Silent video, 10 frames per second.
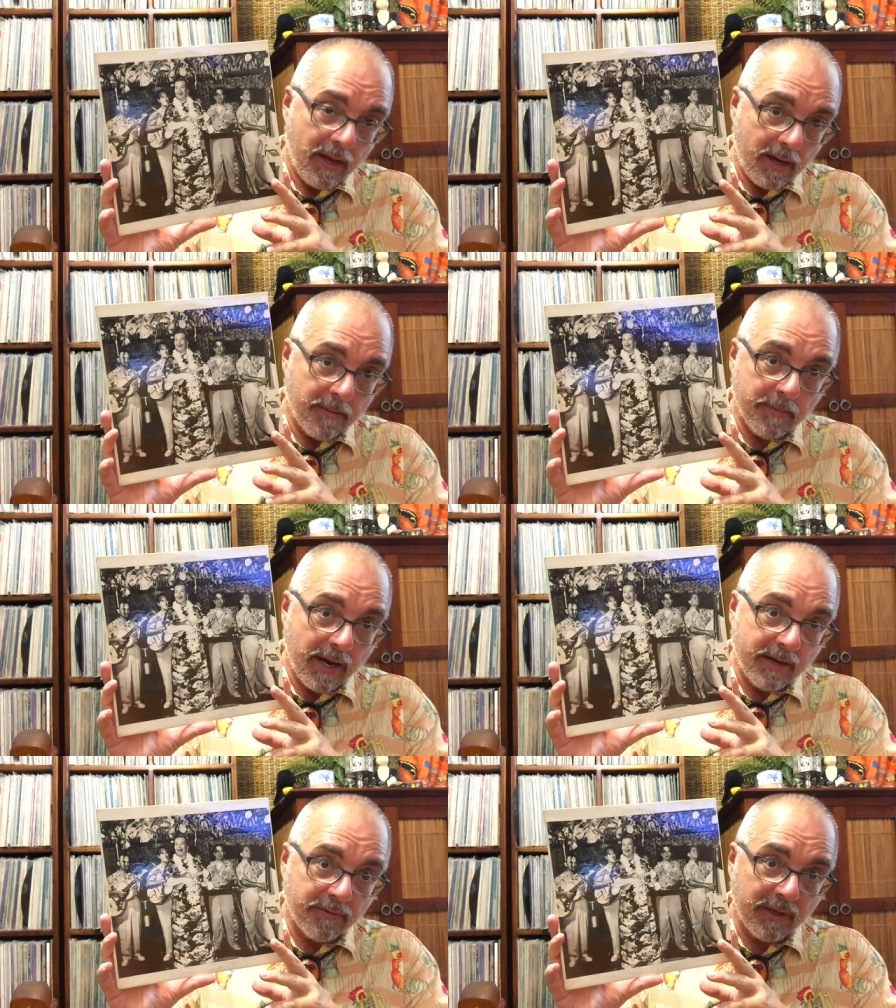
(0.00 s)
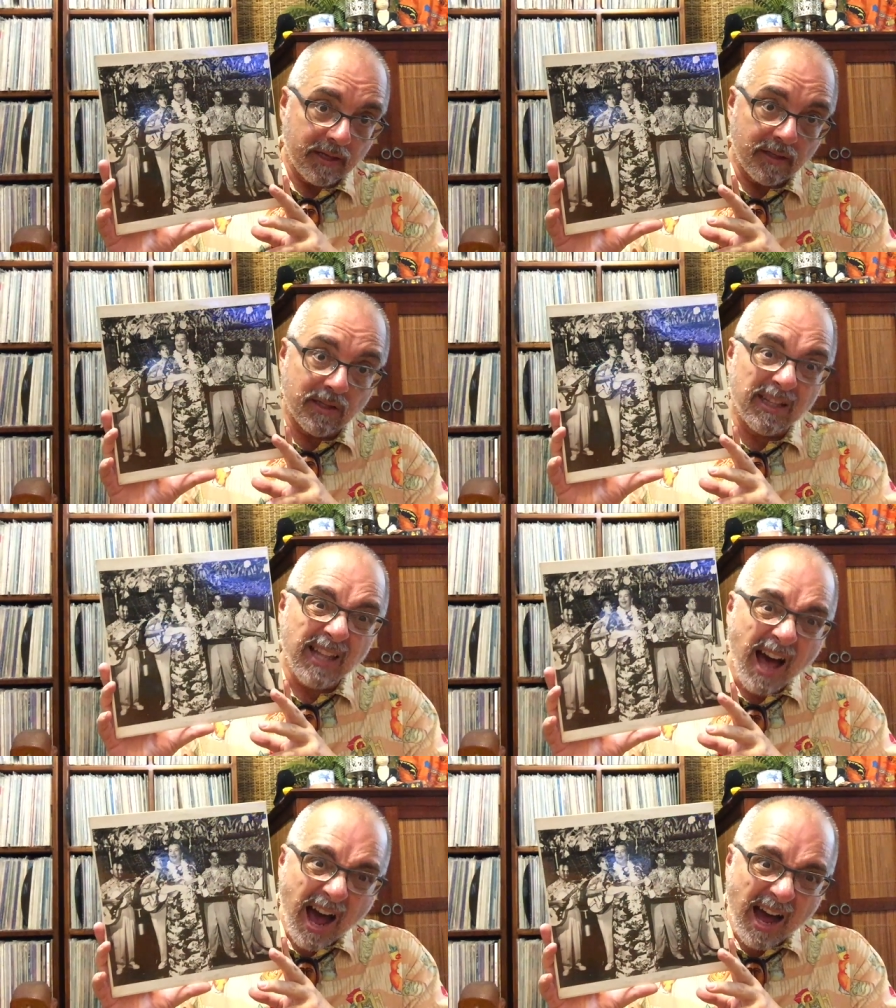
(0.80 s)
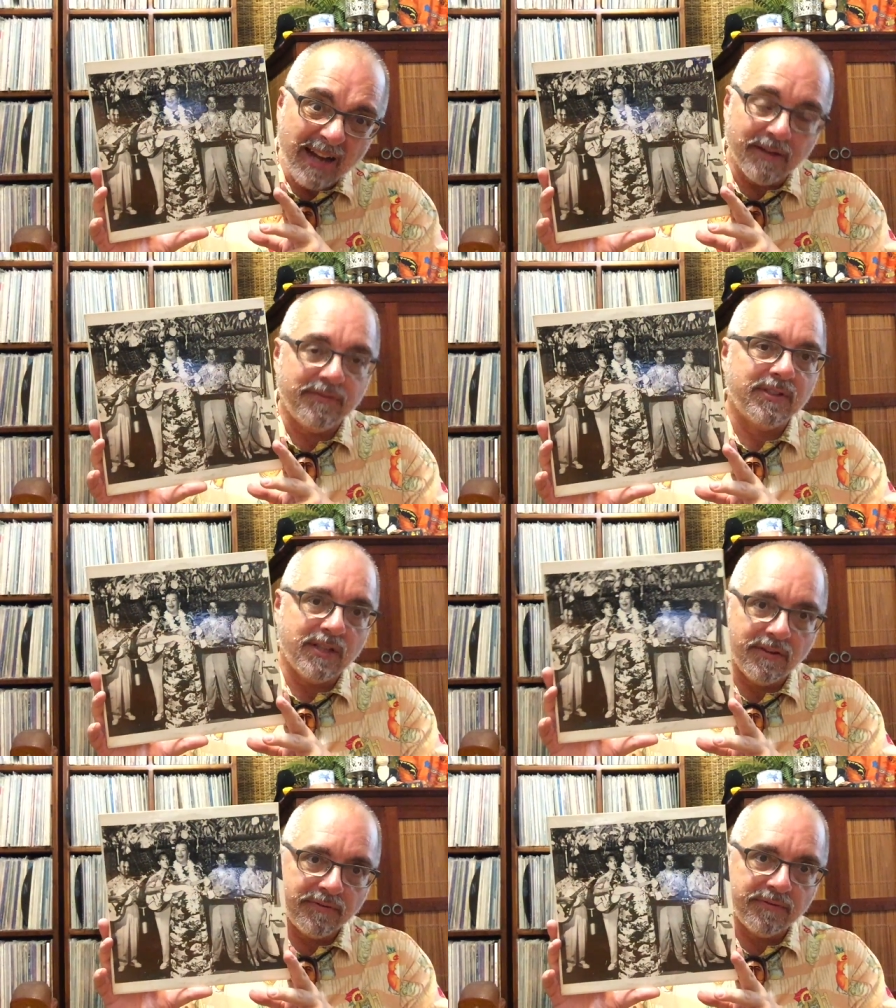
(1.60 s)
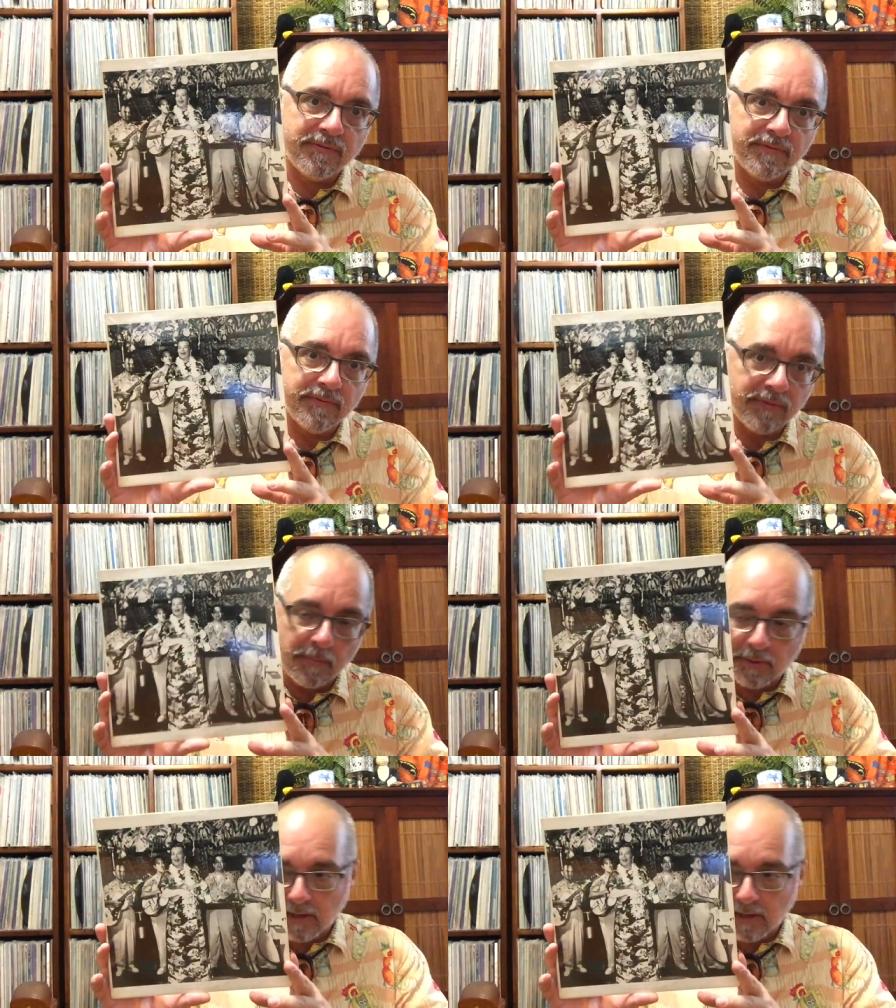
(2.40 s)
Um, I don't think a lot of stuff from